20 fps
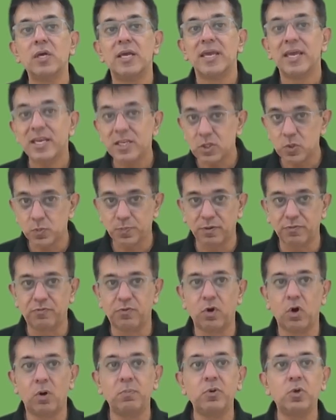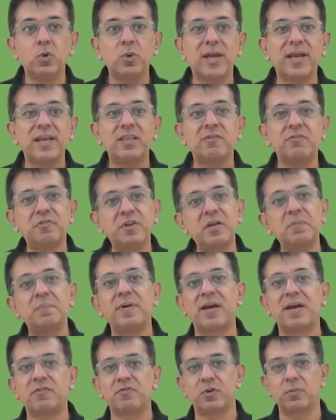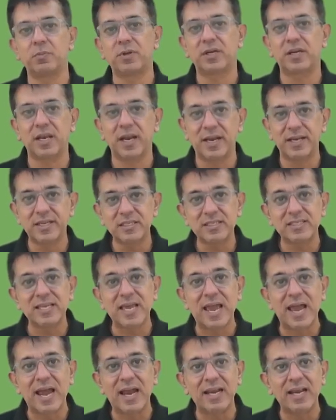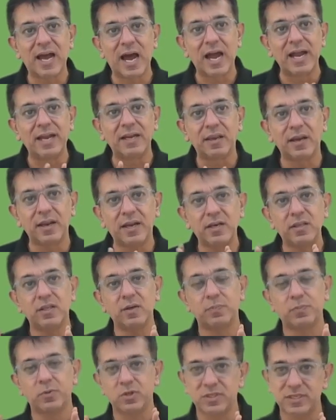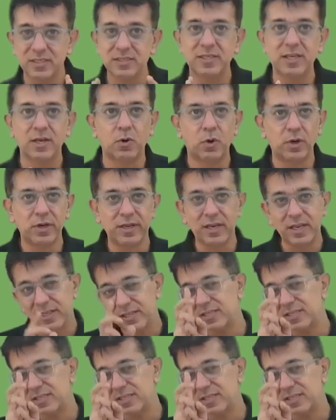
is performed to get the feedback from the clients and iterate the process accordingly.